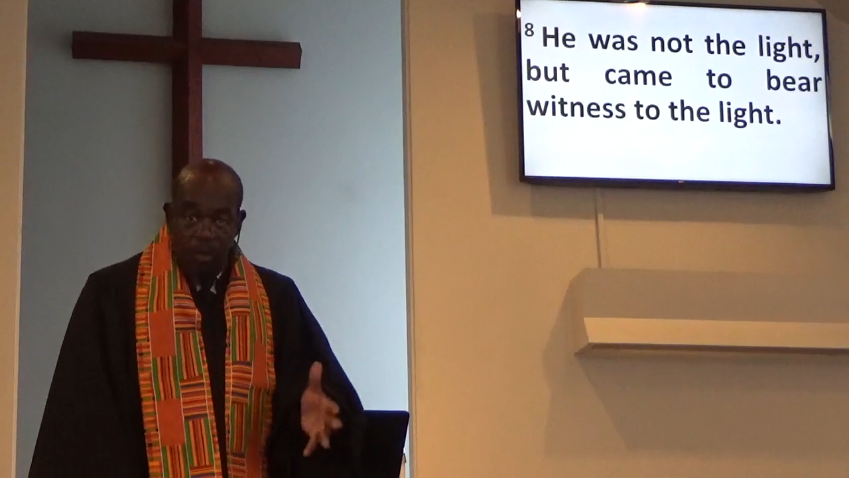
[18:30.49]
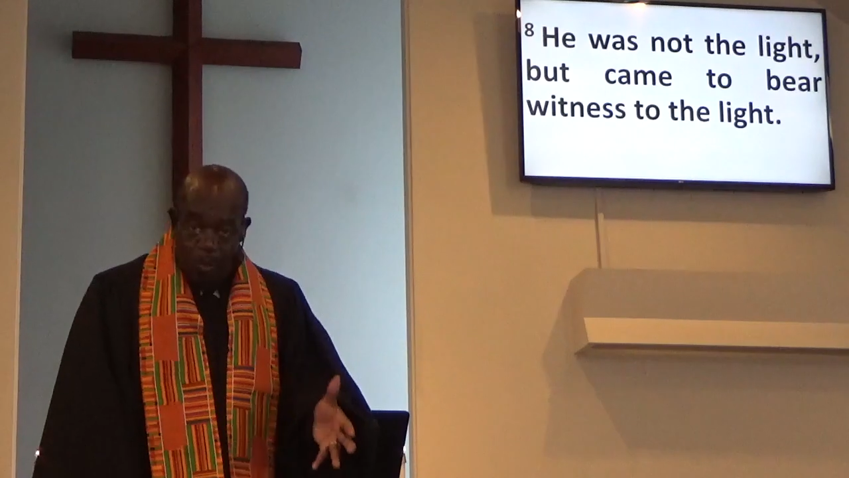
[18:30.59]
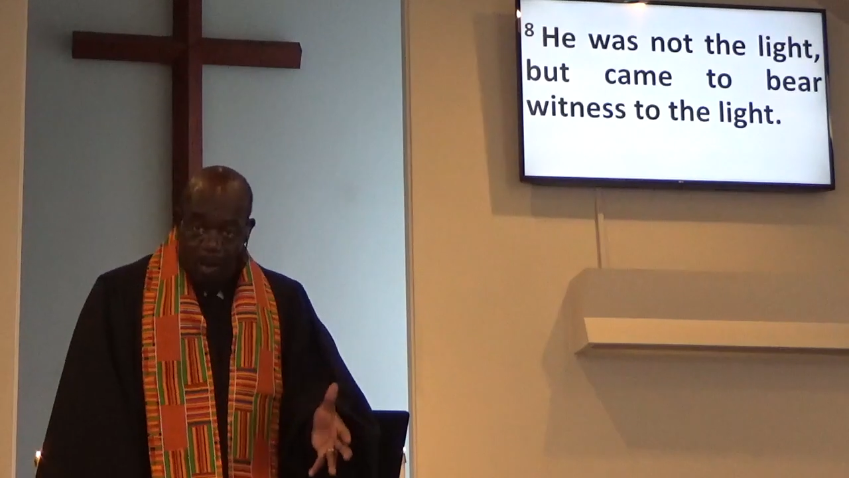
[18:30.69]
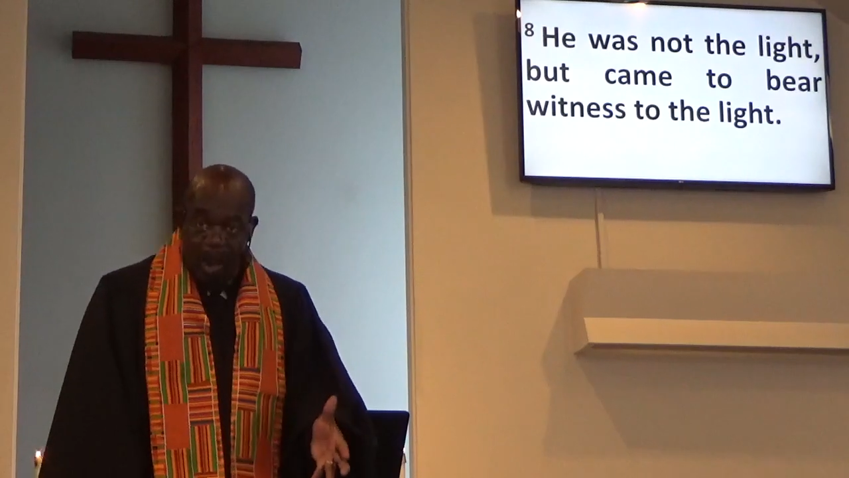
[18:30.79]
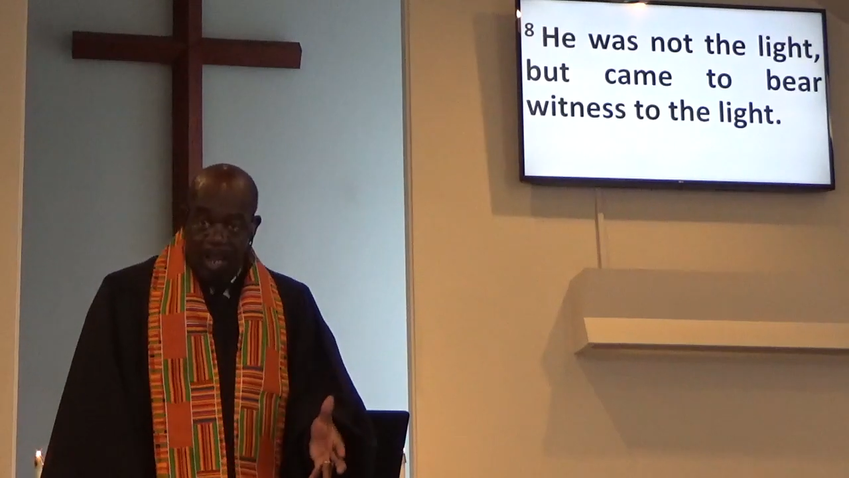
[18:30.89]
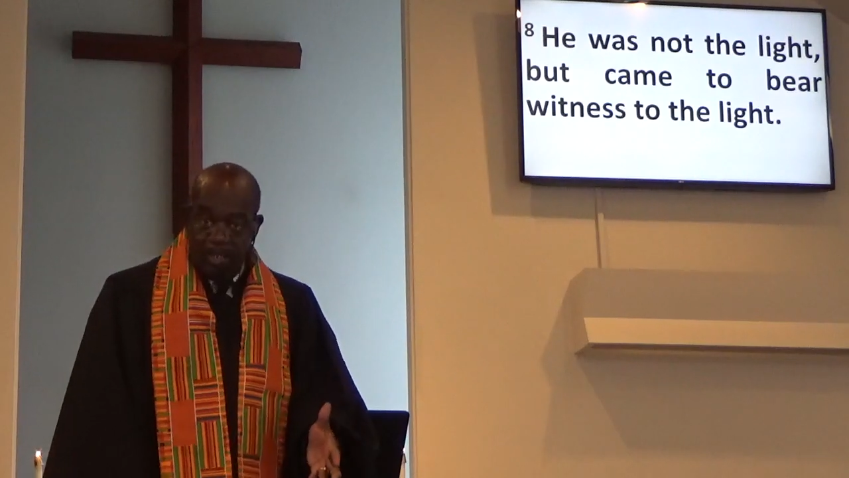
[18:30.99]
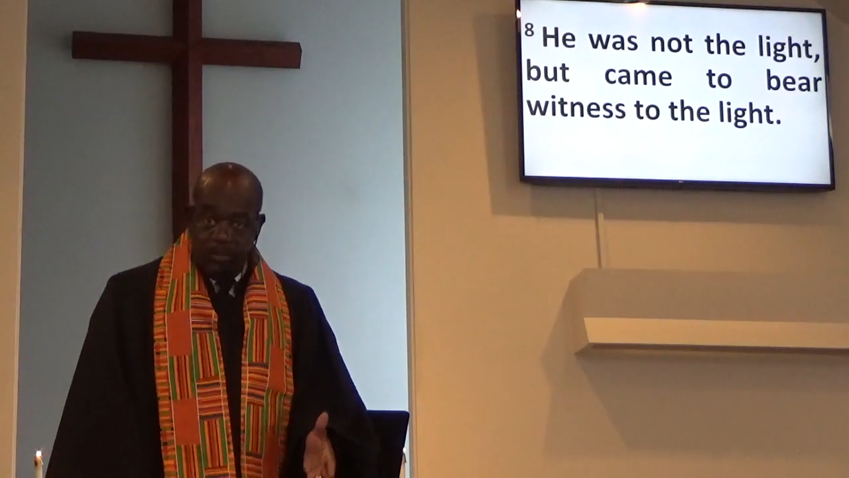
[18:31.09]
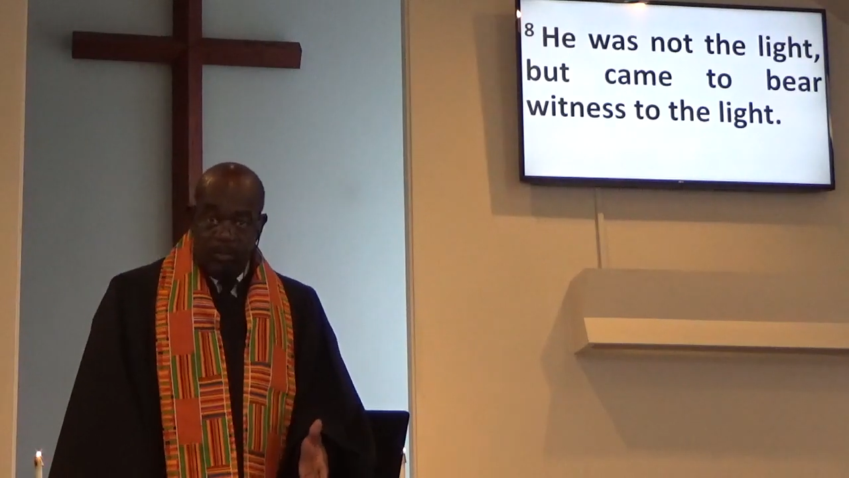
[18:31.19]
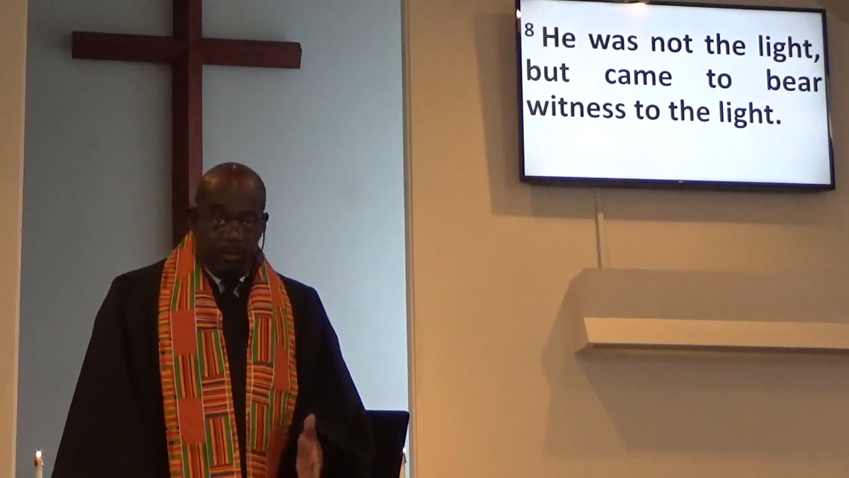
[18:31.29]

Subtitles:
who are you?